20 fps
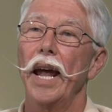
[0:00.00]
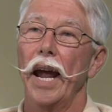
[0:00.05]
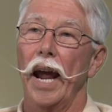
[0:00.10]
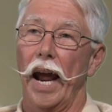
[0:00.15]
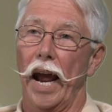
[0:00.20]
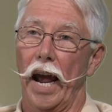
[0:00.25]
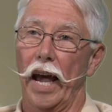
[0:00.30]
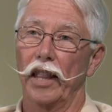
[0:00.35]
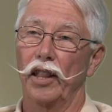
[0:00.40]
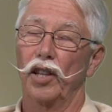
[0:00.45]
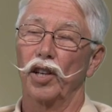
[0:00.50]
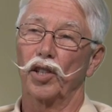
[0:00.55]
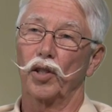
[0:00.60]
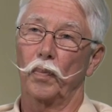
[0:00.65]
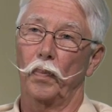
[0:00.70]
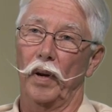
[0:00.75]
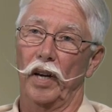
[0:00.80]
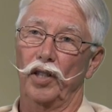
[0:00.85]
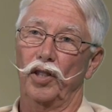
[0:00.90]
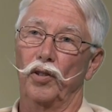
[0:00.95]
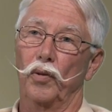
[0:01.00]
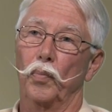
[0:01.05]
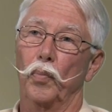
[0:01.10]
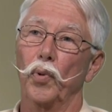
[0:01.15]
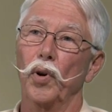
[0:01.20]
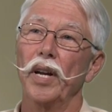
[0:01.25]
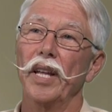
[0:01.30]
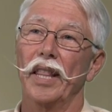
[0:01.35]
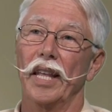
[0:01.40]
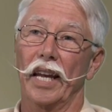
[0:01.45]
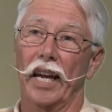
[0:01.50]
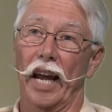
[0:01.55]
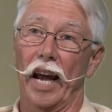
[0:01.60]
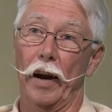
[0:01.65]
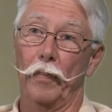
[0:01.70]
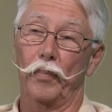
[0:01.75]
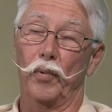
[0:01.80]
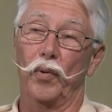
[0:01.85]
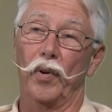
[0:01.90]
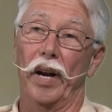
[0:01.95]
had the special breathing
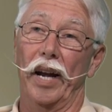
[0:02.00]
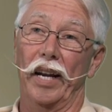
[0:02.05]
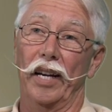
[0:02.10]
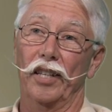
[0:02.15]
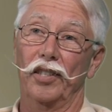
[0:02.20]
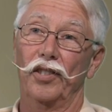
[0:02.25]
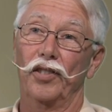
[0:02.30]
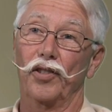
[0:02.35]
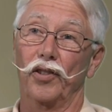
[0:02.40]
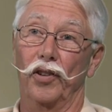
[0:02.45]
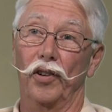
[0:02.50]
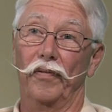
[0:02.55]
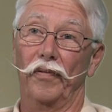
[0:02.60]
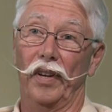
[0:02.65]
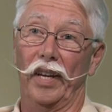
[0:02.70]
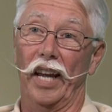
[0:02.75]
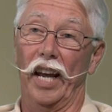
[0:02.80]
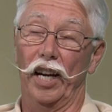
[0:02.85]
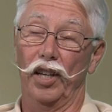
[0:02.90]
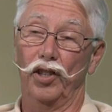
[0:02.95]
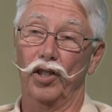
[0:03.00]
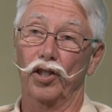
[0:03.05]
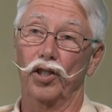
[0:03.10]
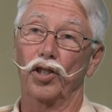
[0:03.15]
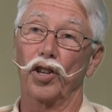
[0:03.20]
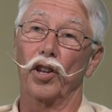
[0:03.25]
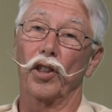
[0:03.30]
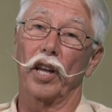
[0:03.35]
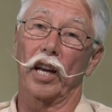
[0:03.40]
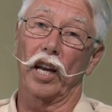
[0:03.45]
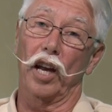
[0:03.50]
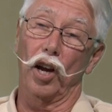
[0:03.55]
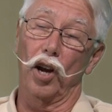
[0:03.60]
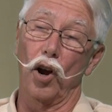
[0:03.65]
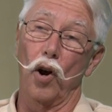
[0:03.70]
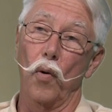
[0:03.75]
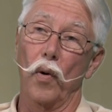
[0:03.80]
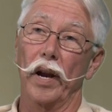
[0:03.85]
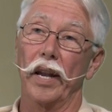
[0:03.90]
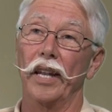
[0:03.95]
apparatus certification so that they could
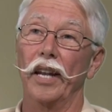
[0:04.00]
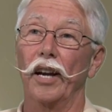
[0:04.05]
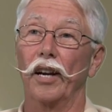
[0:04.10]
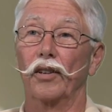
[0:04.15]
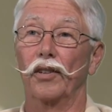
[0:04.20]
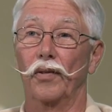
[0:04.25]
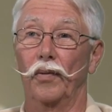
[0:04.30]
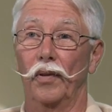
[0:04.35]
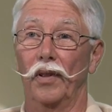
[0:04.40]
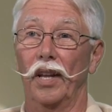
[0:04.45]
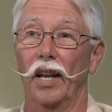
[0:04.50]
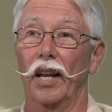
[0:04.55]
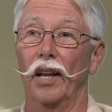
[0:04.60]
go in there to,